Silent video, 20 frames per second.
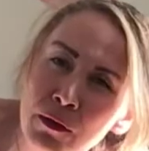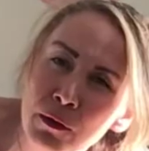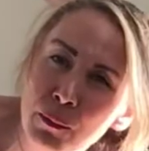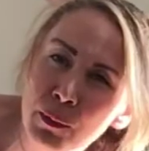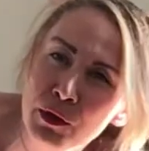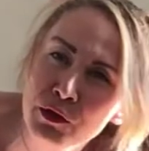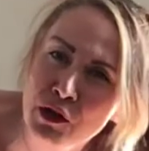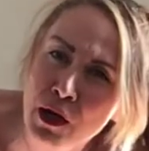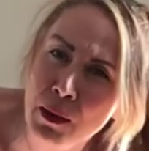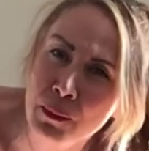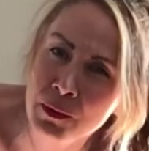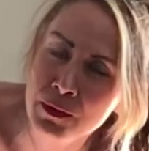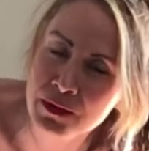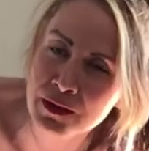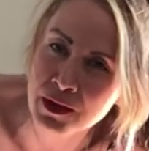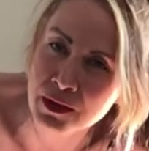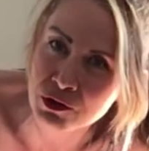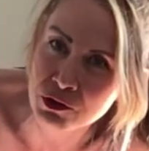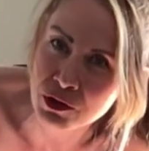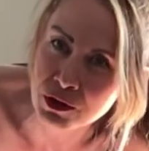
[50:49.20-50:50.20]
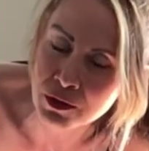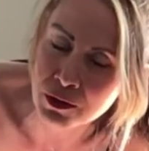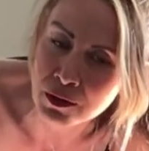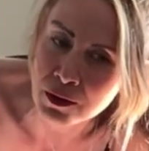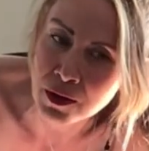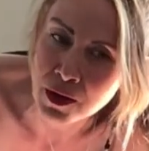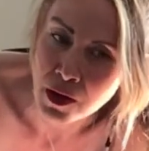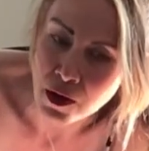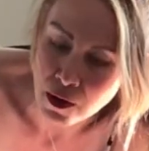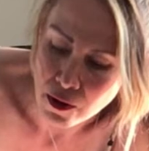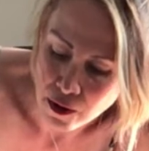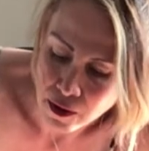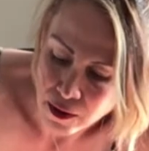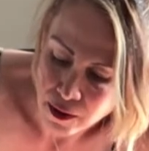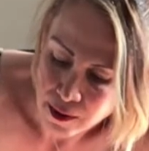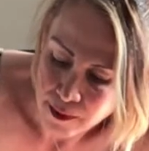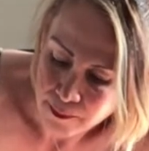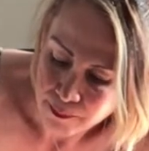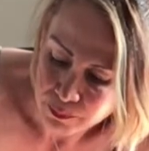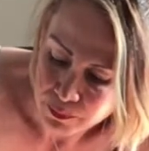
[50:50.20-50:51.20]
in the pajama section.
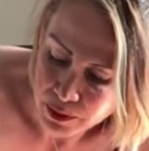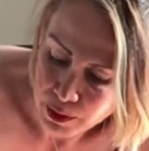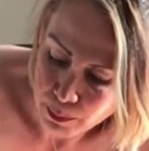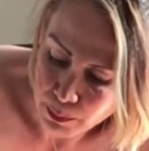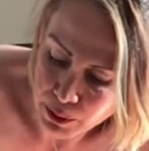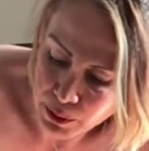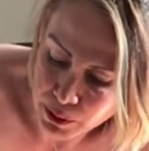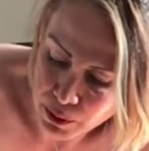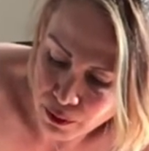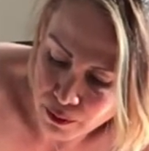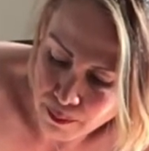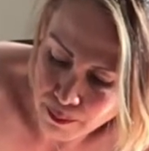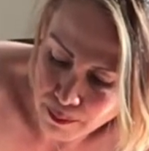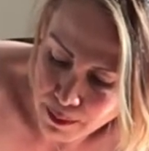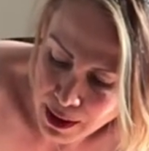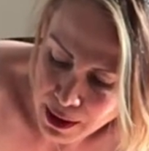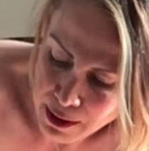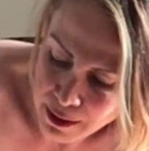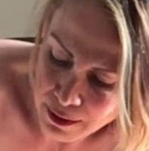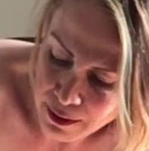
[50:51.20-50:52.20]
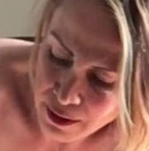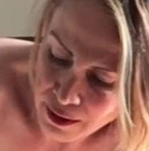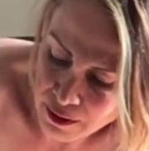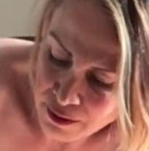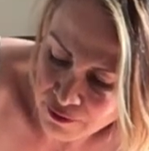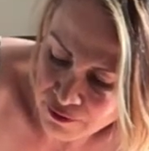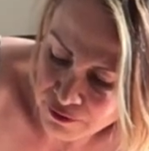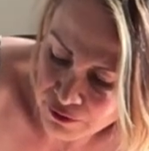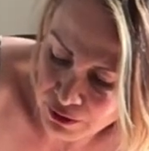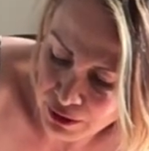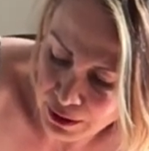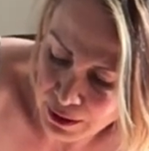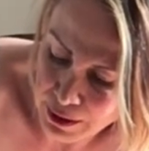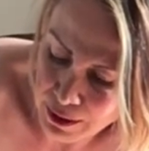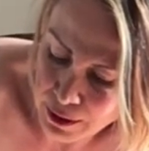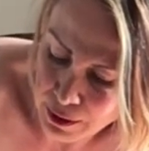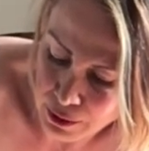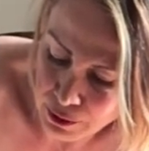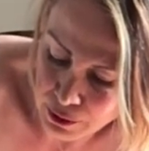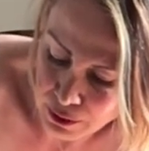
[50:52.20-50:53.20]
But they're made of
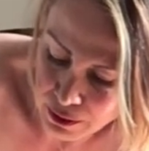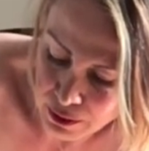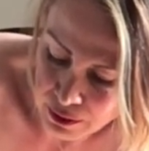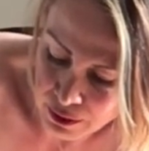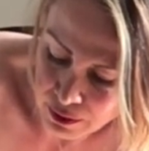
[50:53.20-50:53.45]
like